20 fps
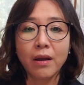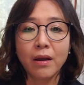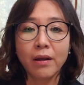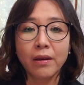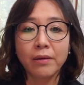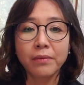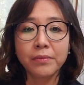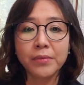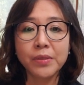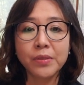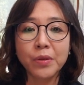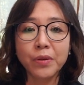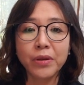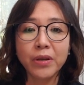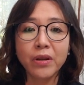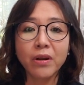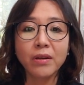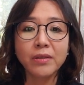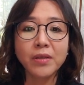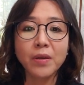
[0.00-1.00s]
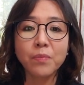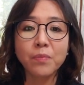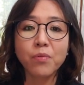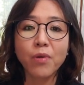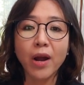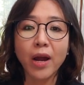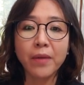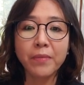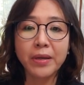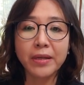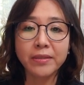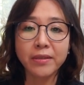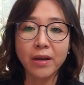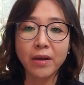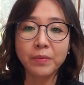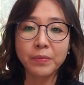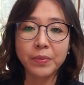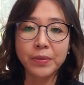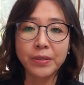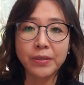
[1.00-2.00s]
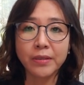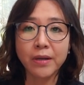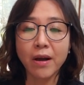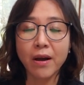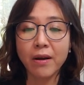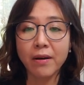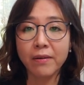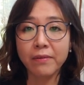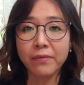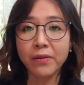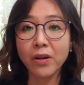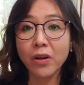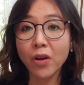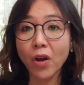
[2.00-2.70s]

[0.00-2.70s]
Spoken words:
So here's a prime example of